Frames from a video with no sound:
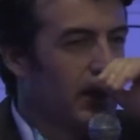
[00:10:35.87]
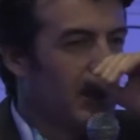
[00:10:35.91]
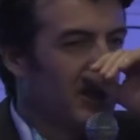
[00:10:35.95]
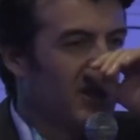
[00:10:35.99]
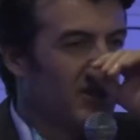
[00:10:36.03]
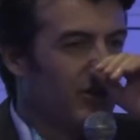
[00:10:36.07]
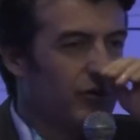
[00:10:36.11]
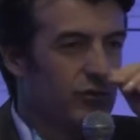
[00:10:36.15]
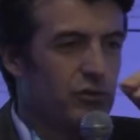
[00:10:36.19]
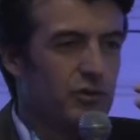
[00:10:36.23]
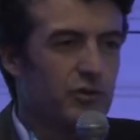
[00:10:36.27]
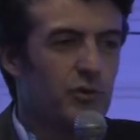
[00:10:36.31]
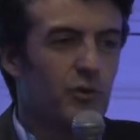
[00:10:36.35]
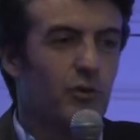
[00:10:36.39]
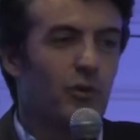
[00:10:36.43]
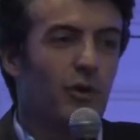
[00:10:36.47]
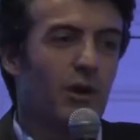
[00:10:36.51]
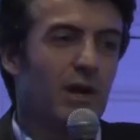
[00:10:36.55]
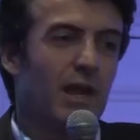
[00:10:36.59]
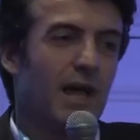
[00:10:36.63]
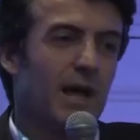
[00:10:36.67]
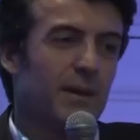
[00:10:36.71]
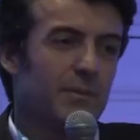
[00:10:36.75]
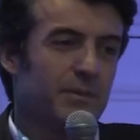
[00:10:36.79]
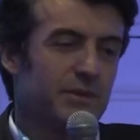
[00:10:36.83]
use Google
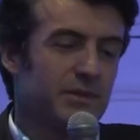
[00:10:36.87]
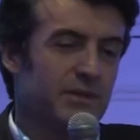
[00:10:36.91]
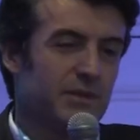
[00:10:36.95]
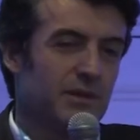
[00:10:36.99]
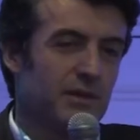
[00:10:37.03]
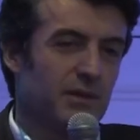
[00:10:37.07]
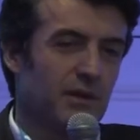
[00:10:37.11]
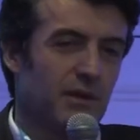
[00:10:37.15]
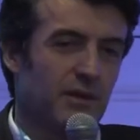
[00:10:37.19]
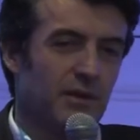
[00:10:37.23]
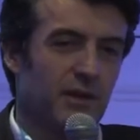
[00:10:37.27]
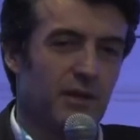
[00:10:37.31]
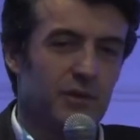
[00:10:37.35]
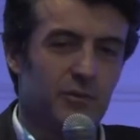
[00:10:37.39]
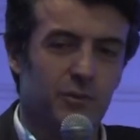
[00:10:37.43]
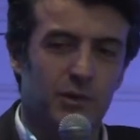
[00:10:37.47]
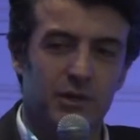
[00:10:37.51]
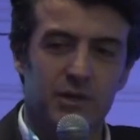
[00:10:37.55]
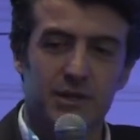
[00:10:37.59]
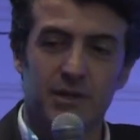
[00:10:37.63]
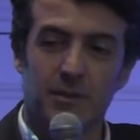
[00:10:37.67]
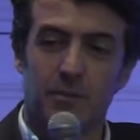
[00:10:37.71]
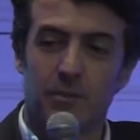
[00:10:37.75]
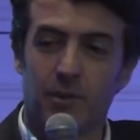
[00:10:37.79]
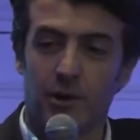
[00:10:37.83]
Apps that
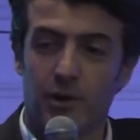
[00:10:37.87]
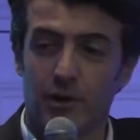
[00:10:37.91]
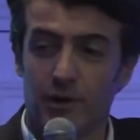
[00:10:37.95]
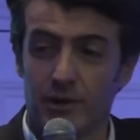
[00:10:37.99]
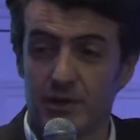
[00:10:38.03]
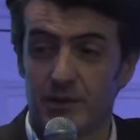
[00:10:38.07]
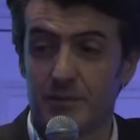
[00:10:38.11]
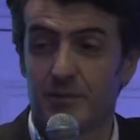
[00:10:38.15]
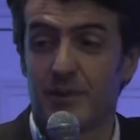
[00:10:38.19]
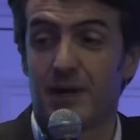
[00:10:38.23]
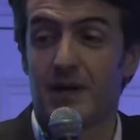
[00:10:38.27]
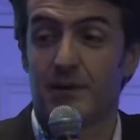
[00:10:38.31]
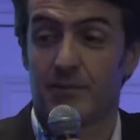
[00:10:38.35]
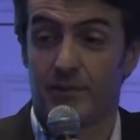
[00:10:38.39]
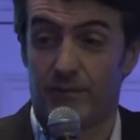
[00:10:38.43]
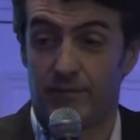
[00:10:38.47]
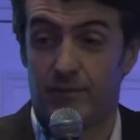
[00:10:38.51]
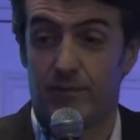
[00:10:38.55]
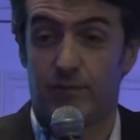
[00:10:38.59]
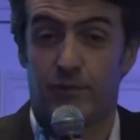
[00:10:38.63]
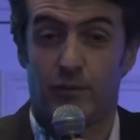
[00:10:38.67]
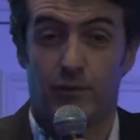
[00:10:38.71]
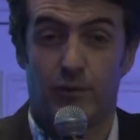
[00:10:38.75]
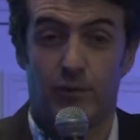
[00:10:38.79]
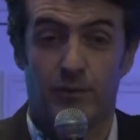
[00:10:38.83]
were deployed by
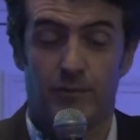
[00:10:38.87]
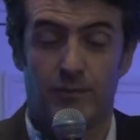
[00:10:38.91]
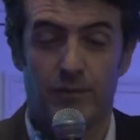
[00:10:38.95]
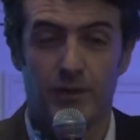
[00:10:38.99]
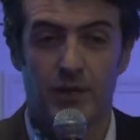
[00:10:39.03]
Revevol.